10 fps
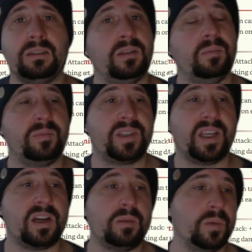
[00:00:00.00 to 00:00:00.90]
I'm
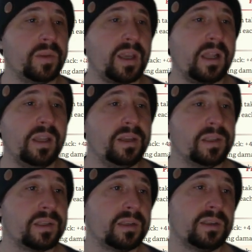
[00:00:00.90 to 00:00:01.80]
terrible with
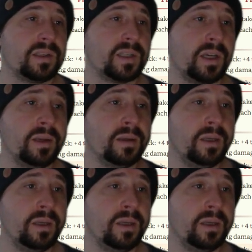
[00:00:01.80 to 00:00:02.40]
calendars, so